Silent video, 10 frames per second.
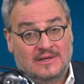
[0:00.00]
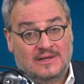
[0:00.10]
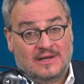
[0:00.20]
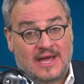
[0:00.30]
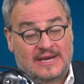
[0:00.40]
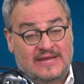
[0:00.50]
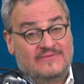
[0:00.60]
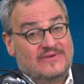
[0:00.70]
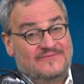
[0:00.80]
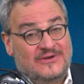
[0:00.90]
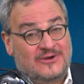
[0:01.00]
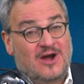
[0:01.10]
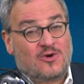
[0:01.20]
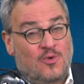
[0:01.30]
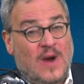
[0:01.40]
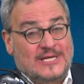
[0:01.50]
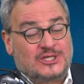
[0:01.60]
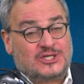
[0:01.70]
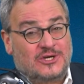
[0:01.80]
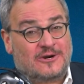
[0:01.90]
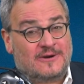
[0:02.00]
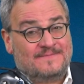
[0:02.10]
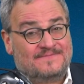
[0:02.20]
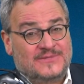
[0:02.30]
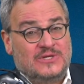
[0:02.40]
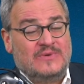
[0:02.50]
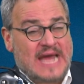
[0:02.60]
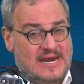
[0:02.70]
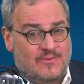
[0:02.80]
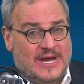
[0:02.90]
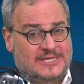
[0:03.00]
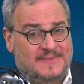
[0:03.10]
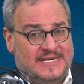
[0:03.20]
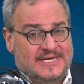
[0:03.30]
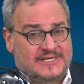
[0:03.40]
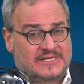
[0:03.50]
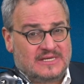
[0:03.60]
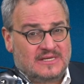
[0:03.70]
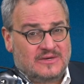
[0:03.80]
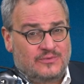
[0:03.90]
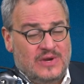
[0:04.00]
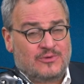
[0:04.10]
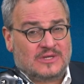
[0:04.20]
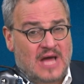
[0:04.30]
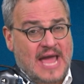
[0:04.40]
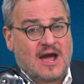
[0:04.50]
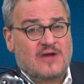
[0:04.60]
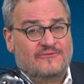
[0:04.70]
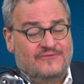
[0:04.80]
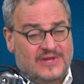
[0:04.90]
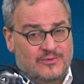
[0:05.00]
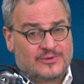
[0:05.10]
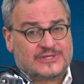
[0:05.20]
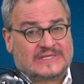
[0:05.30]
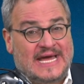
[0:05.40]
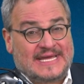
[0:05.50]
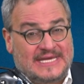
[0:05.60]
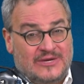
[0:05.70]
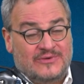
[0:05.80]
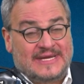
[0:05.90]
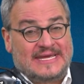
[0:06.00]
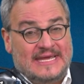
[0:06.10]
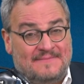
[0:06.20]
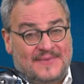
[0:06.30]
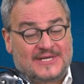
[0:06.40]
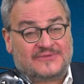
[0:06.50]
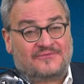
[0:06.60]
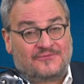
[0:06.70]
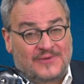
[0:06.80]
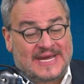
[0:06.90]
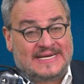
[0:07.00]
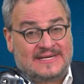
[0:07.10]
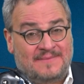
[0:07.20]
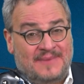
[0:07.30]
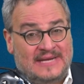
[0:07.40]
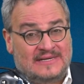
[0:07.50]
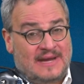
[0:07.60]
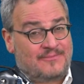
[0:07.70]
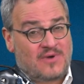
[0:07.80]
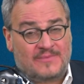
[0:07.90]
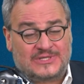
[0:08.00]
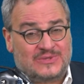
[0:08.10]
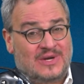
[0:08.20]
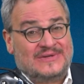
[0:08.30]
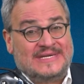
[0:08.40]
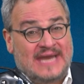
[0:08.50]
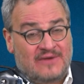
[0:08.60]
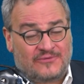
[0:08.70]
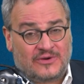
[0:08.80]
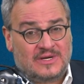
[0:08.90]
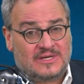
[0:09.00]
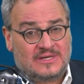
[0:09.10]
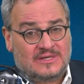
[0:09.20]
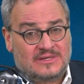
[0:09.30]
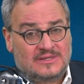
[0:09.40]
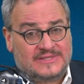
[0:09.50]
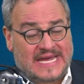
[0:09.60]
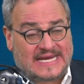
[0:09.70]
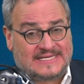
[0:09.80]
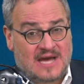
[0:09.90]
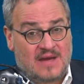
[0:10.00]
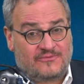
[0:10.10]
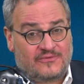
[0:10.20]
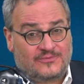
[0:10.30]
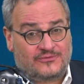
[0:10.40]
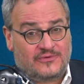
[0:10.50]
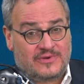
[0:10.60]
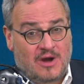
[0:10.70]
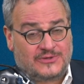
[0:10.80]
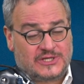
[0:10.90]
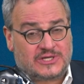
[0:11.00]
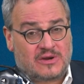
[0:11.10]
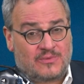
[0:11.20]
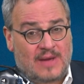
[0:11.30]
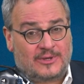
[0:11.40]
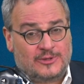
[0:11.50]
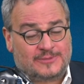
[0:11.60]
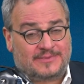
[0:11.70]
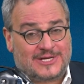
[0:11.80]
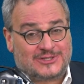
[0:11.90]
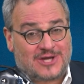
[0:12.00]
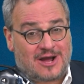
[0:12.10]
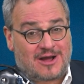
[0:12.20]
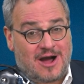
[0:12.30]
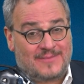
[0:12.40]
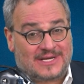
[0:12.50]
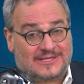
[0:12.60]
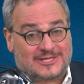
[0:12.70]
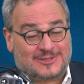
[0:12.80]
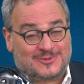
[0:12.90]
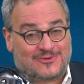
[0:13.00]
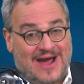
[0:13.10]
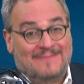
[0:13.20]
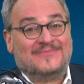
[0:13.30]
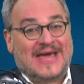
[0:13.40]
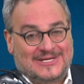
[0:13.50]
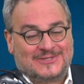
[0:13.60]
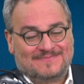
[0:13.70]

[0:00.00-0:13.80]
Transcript: And even if you're not quite sure, do it anyways because we rely on viewers like you to keep us free and independent. I promise you, I'll never take a dime from Trudeau. Just go to rebelnewsplus.com and click subscribe. Thanks.